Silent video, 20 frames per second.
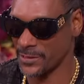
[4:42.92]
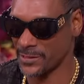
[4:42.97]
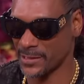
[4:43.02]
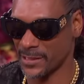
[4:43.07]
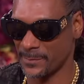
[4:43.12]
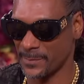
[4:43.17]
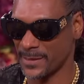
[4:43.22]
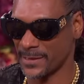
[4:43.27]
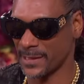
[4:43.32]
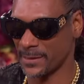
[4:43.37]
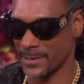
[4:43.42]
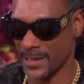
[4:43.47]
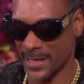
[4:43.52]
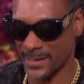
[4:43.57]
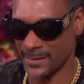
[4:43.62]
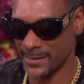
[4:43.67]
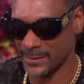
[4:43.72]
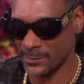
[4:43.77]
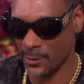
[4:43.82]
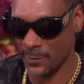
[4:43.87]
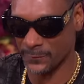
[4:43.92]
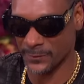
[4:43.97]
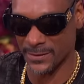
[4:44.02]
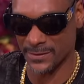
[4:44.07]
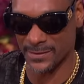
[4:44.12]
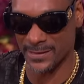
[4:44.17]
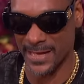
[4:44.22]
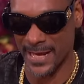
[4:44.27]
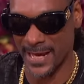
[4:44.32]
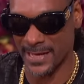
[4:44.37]
come in. They like, get off
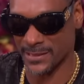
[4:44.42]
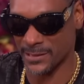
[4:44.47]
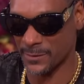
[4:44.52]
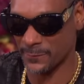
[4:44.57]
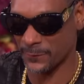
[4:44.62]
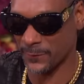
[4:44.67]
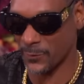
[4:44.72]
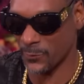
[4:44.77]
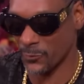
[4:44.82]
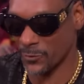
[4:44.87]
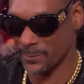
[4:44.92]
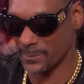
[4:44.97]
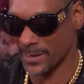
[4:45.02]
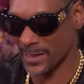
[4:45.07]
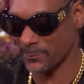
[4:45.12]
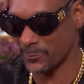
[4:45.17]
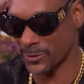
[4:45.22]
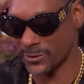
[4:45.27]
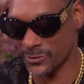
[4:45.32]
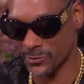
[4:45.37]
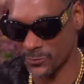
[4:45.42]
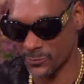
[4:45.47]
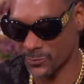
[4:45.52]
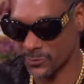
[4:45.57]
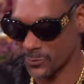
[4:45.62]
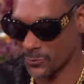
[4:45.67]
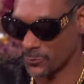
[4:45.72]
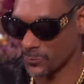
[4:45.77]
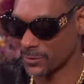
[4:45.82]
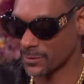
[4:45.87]
this nasty floor, man. What is you
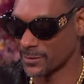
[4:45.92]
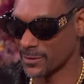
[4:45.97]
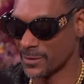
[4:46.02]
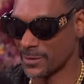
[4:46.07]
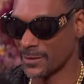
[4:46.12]
doing?